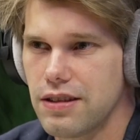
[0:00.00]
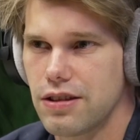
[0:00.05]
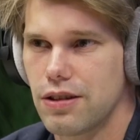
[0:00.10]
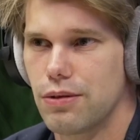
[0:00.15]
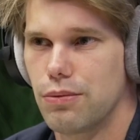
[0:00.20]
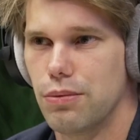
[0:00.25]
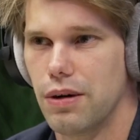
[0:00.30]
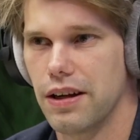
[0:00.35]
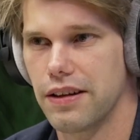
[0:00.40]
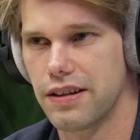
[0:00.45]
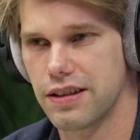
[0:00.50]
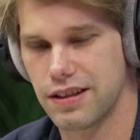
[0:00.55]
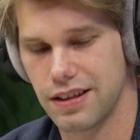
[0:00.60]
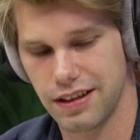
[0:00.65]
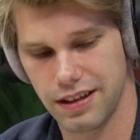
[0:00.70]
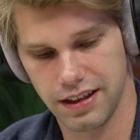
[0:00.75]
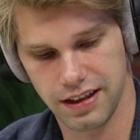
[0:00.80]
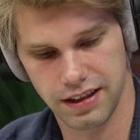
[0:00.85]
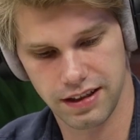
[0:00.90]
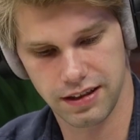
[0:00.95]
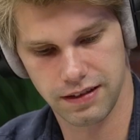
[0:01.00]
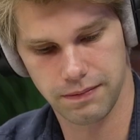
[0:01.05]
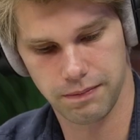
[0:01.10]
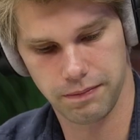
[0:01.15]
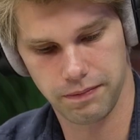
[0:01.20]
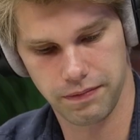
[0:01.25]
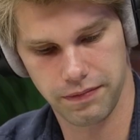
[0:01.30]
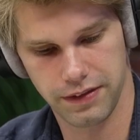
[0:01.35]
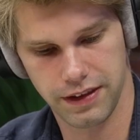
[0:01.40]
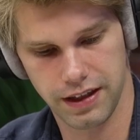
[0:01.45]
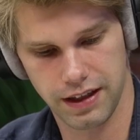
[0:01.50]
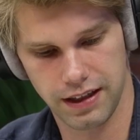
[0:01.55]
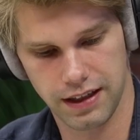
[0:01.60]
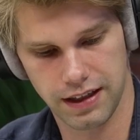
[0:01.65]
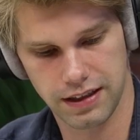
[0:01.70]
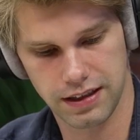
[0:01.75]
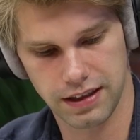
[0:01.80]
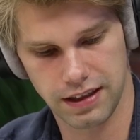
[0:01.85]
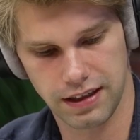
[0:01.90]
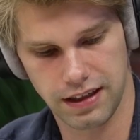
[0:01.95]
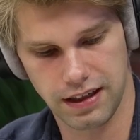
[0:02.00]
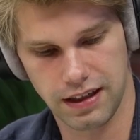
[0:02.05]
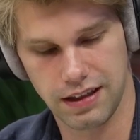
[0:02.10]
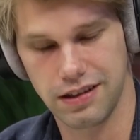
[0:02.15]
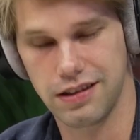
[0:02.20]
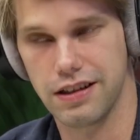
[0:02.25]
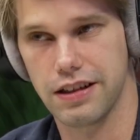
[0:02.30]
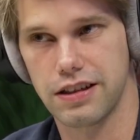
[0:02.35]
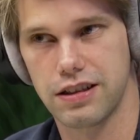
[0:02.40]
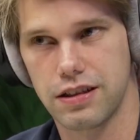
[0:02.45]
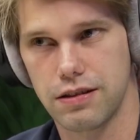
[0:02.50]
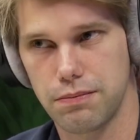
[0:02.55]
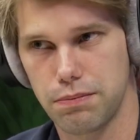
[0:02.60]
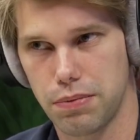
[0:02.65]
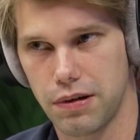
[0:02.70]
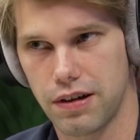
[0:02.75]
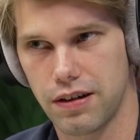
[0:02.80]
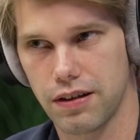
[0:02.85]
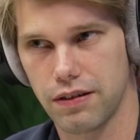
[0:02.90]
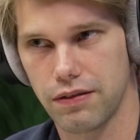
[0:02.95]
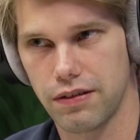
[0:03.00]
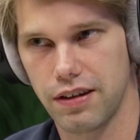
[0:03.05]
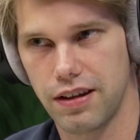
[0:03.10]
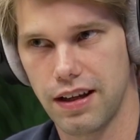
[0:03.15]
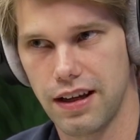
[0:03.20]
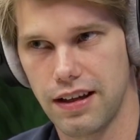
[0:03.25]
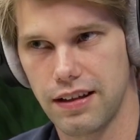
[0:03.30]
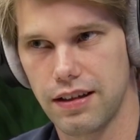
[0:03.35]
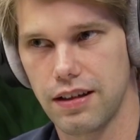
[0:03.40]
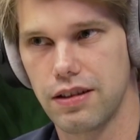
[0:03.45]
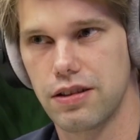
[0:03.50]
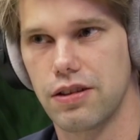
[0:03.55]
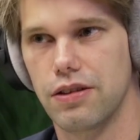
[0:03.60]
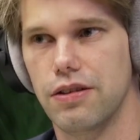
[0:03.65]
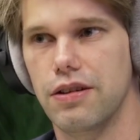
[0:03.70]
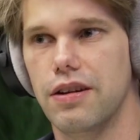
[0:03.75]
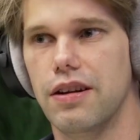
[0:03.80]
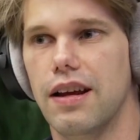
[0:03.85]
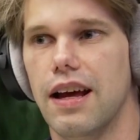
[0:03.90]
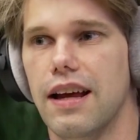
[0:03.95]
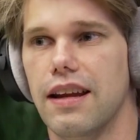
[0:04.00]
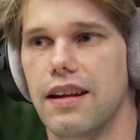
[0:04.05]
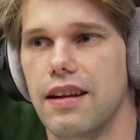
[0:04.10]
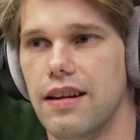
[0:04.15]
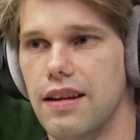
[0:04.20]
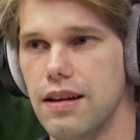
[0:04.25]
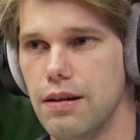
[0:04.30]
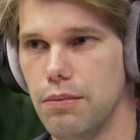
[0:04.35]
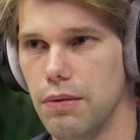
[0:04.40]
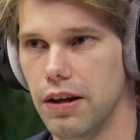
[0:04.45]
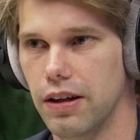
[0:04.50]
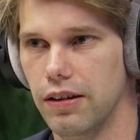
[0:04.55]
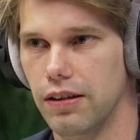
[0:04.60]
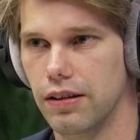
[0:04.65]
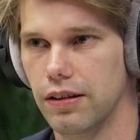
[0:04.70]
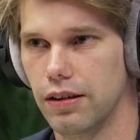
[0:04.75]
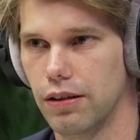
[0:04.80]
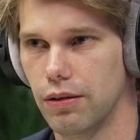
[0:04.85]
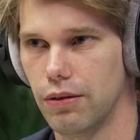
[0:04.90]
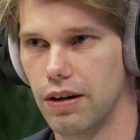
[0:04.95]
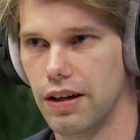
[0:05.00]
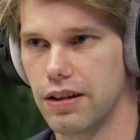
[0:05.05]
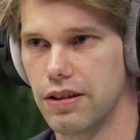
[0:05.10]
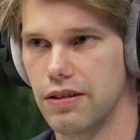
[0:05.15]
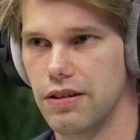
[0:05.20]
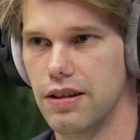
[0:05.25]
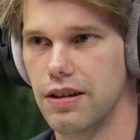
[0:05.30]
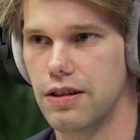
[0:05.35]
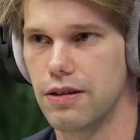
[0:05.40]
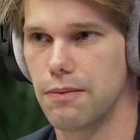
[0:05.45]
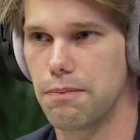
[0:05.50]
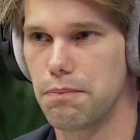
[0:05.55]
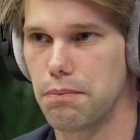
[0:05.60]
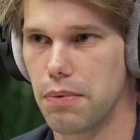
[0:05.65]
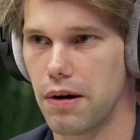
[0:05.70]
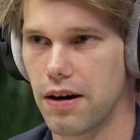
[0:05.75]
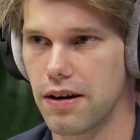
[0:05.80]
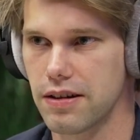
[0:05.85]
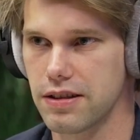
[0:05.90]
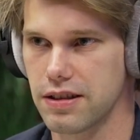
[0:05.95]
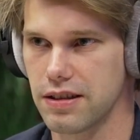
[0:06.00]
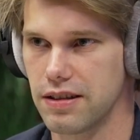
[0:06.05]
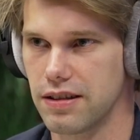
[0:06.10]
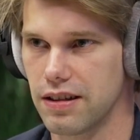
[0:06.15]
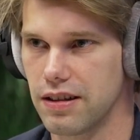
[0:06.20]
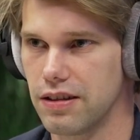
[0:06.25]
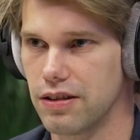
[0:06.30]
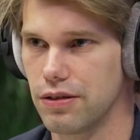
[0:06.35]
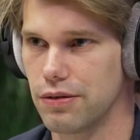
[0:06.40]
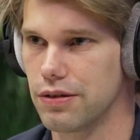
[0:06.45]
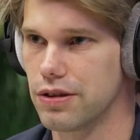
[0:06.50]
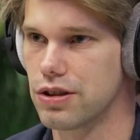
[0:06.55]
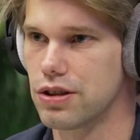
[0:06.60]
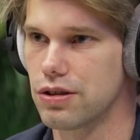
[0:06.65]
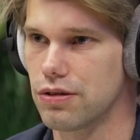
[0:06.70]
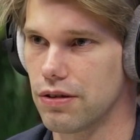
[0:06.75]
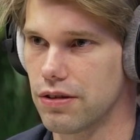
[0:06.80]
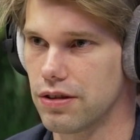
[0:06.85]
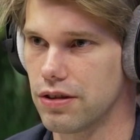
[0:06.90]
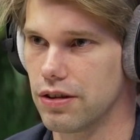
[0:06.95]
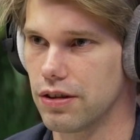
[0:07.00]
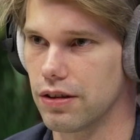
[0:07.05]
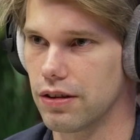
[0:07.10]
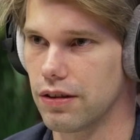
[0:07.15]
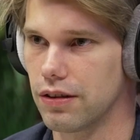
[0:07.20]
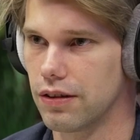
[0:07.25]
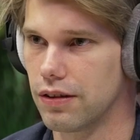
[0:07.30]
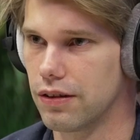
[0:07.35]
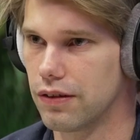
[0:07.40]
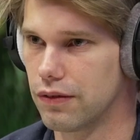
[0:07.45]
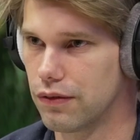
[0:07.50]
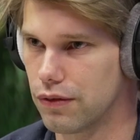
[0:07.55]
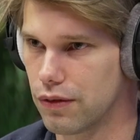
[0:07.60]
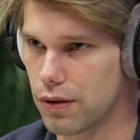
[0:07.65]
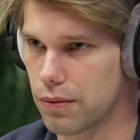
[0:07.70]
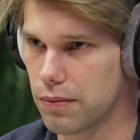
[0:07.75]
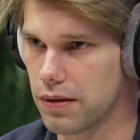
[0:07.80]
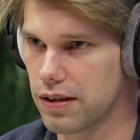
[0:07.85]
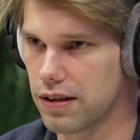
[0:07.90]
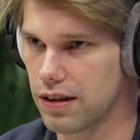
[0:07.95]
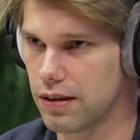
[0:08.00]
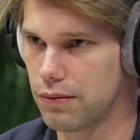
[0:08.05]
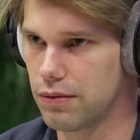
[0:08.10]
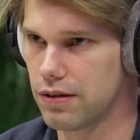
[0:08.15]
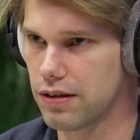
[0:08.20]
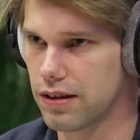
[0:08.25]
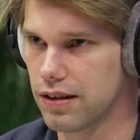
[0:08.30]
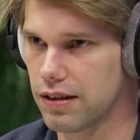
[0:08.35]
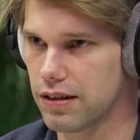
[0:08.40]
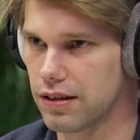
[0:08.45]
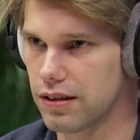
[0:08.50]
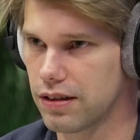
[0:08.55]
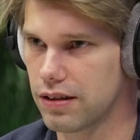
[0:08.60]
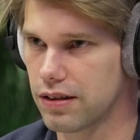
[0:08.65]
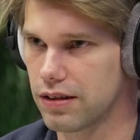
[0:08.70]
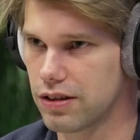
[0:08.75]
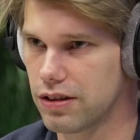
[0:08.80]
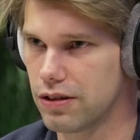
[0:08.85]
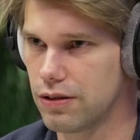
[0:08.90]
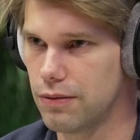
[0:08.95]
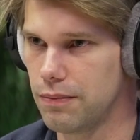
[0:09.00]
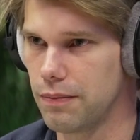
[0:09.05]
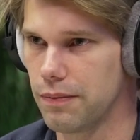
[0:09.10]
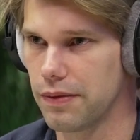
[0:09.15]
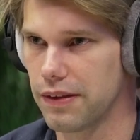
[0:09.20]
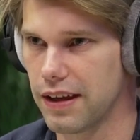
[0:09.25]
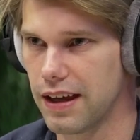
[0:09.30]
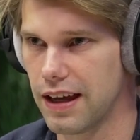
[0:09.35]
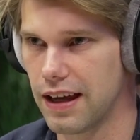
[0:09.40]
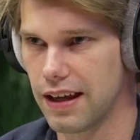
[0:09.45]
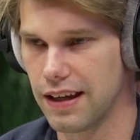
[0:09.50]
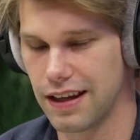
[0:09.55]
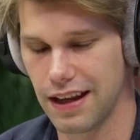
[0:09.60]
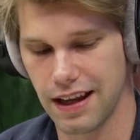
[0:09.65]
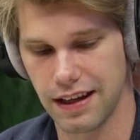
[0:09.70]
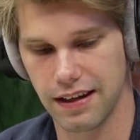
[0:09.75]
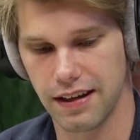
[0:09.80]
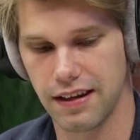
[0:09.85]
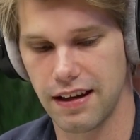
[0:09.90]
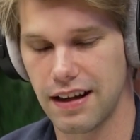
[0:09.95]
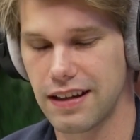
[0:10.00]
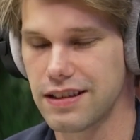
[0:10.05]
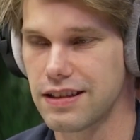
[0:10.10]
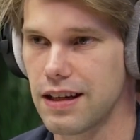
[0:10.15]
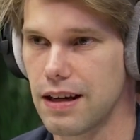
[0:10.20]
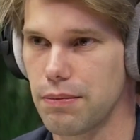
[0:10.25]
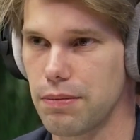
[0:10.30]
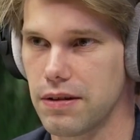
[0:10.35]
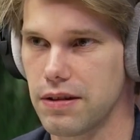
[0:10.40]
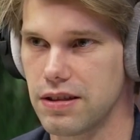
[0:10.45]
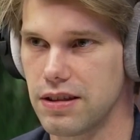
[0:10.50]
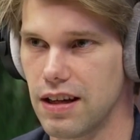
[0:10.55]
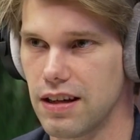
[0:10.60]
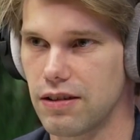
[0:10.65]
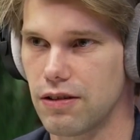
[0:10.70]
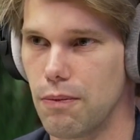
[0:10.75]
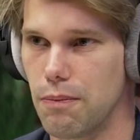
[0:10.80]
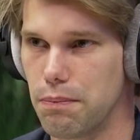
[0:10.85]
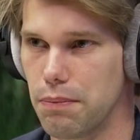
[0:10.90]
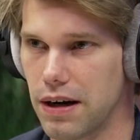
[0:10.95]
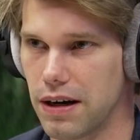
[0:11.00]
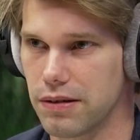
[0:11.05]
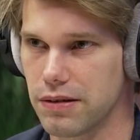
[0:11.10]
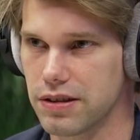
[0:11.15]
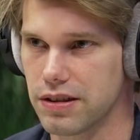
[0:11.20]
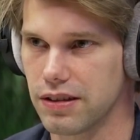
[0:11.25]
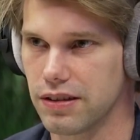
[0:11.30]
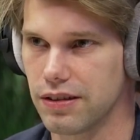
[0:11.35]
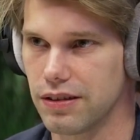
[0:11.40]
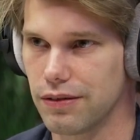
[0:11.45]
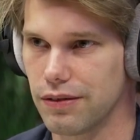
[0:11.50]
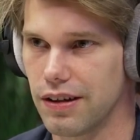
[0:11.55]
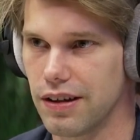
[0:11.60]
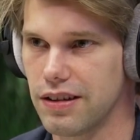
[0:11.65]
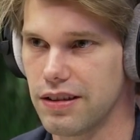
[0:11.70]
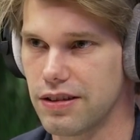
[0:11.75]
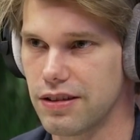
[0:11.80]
So one is indeed let's say the ingestion part of the data. So you get an email, right? You need to parse it into a structured format, I would assume. And then the next step is that comparison, right?